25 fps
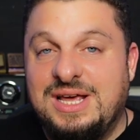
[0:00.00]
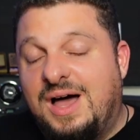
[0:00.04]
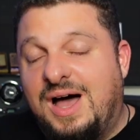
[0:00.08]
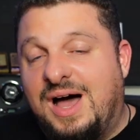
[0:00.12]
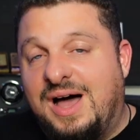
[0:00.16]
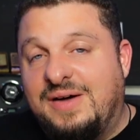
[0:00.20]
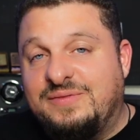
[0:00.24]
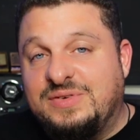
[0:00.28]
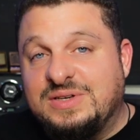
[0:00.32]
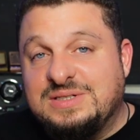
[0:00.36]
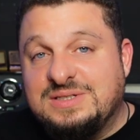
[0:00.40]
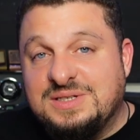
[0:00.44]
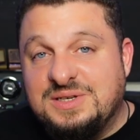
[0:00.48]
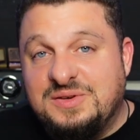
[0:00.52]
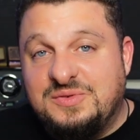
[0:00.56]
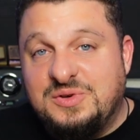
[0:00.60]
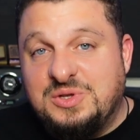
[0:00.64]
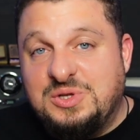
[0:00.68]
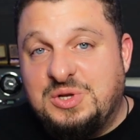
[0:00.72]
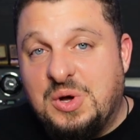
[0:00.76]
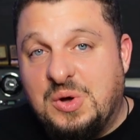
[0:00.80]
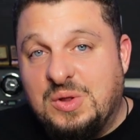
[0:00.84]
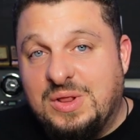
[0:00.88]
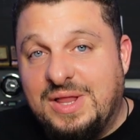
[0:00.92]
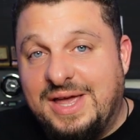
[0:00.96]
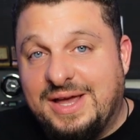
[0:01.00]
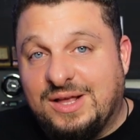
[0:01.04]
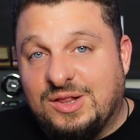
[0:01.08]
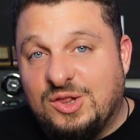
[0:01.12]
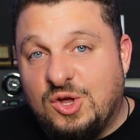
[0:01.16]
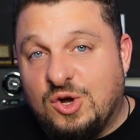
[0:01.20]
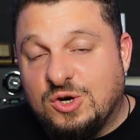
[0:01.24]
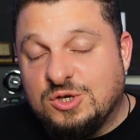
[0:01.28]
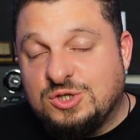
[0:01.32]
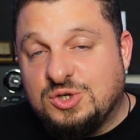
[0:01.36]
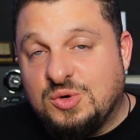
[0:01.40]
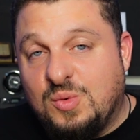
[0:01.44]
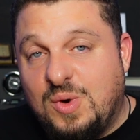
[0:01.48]
Obviously, if you don't like
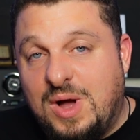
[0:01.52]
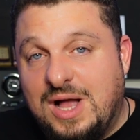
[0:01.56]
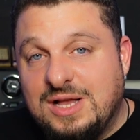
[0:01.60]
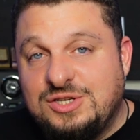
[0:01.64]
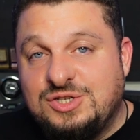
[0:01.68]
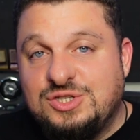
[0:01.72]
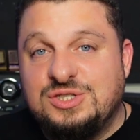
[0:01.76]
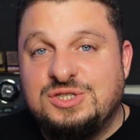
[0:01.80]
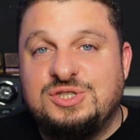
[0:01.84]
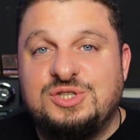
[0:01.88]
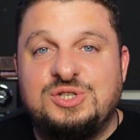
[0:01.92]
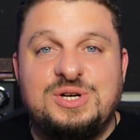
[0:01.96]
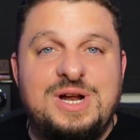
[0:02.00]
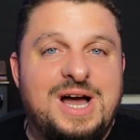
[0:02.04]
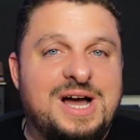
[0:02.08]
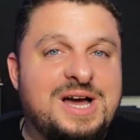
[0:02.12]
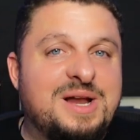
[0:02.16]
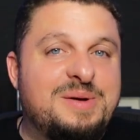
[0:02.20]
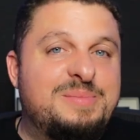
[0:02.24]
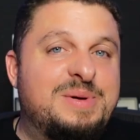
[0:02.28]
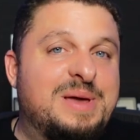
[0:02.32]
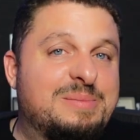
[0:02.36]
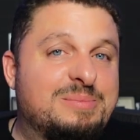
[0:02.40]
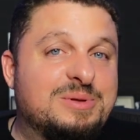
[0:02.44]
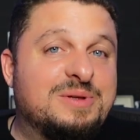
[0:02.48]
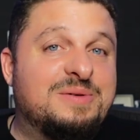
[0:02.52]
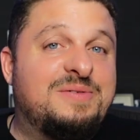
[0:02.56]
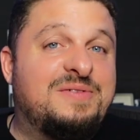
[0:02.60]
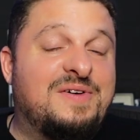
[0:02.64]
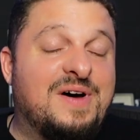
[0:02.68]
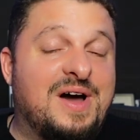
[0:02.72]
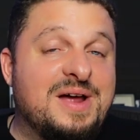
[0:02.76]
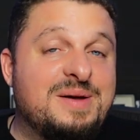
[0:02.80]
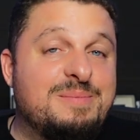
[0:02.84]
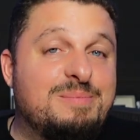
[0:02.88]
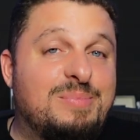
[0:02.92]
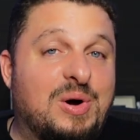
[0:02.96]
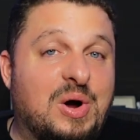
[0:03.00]
larger watches, you're not gonna be able to
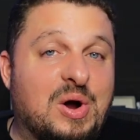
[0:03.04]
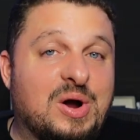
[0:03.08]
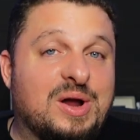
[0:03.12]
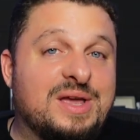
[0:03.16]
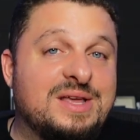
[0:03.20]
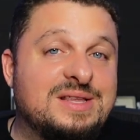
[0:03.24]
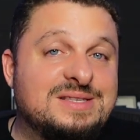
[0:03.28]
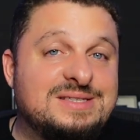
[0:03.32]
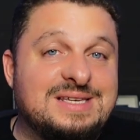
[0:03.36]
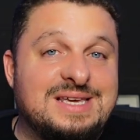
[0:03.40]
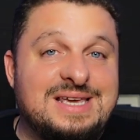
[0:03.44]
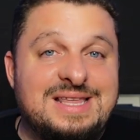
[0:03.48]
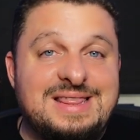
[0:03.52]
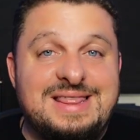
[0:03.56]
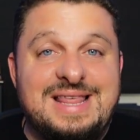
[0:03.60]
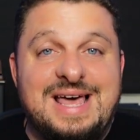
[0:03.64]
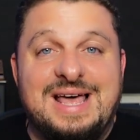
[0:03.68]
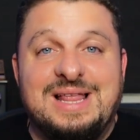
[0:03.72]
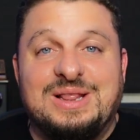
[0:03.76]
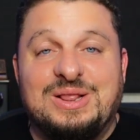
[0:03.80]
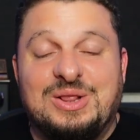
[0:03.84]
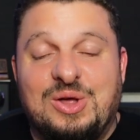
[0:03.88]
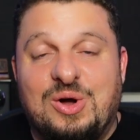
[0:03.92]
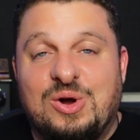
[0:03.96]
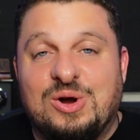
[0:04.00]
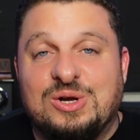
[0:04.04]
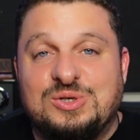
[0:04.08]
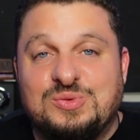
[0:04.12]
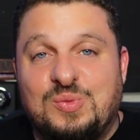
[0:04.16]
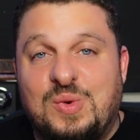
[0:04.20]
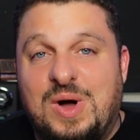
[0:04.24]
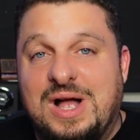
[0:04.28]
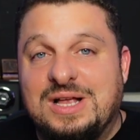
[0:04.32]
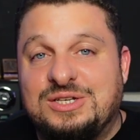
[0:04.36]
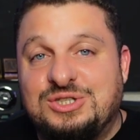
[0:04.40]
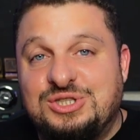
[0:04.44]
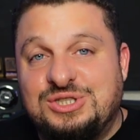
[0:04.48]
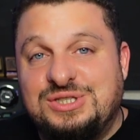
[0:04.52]
find bargains in that large
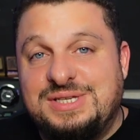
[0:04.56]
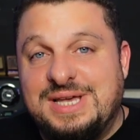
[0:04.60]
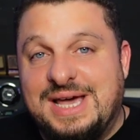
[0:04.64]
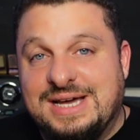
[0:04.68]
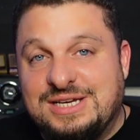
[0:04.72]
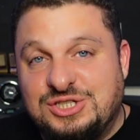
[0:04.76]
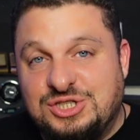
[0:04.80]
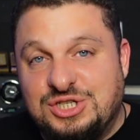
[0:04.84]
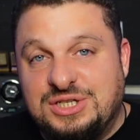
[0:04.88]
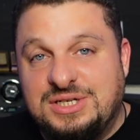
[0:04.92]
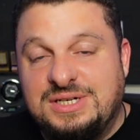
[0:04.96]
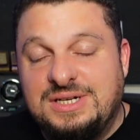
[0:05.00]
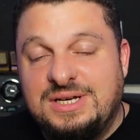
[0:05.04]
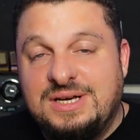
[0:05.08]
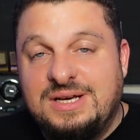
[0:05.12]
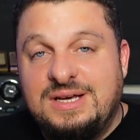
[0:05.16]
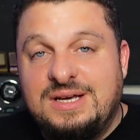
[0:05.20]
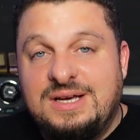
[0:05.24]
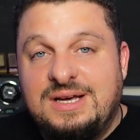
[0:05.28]
watch section,